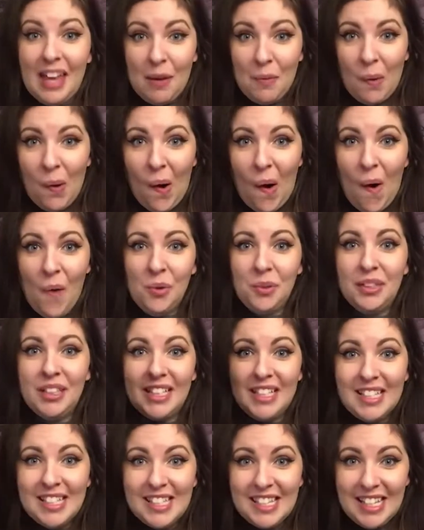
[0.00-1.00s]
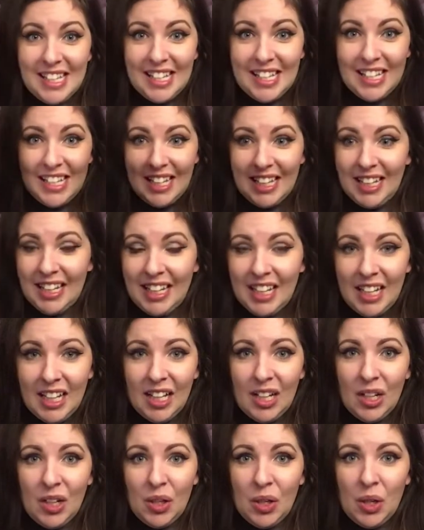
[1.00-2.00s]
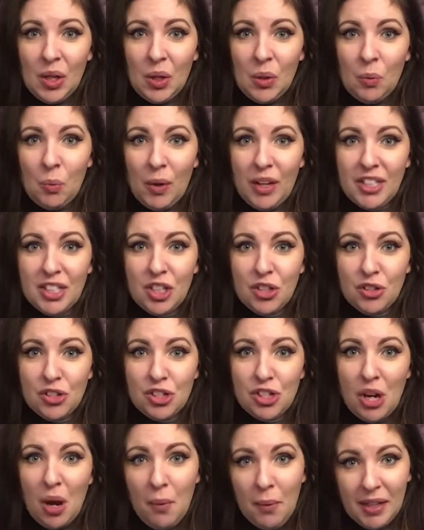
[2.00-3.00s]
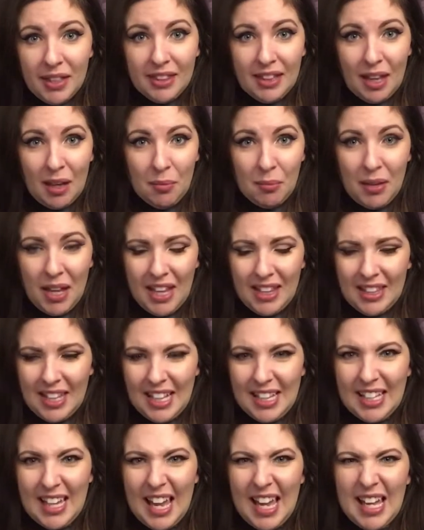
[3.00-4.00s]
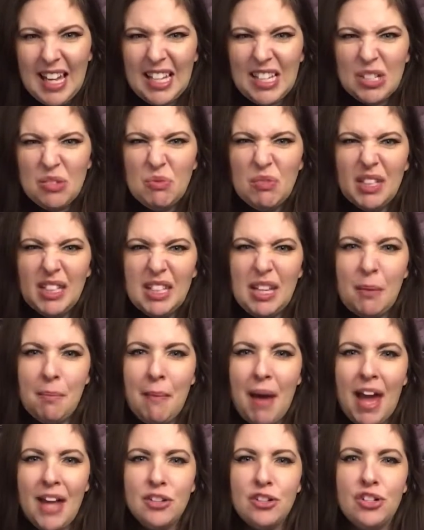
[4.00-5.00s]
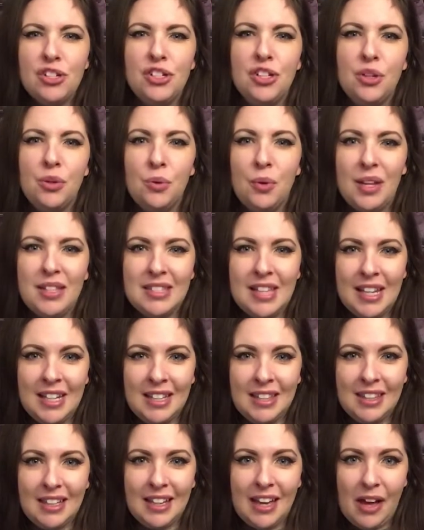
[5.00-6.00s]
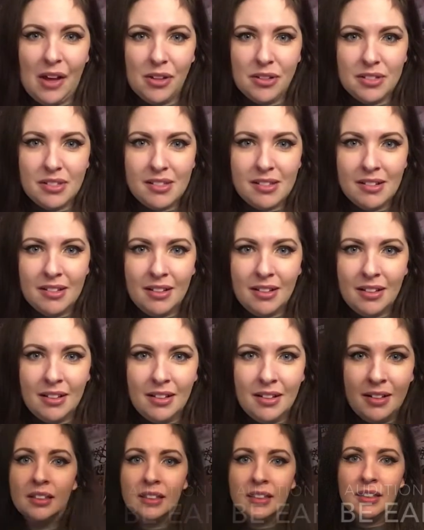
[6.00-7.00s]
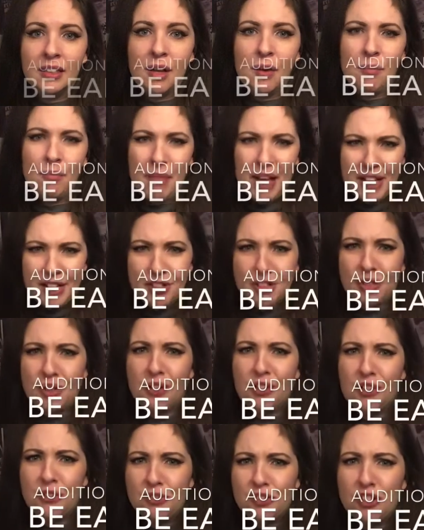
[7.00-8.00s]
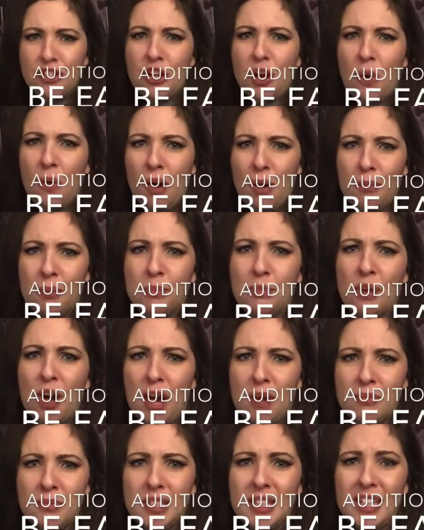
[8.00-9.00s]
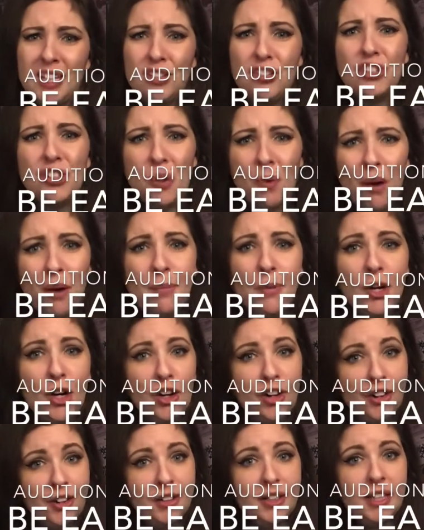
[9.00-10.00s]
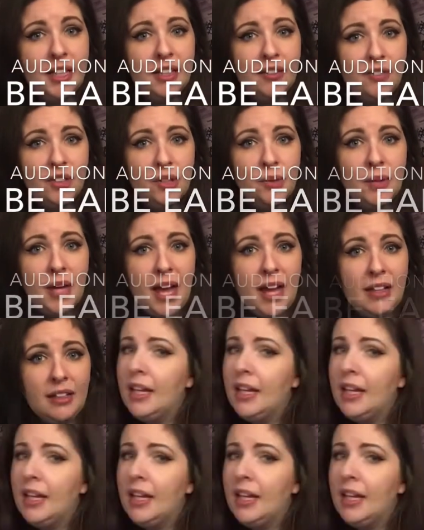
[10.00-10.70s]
will only see what you're showing them and they can't really imagine you as anything else. Make sure you show up promptly. Show up early if you can.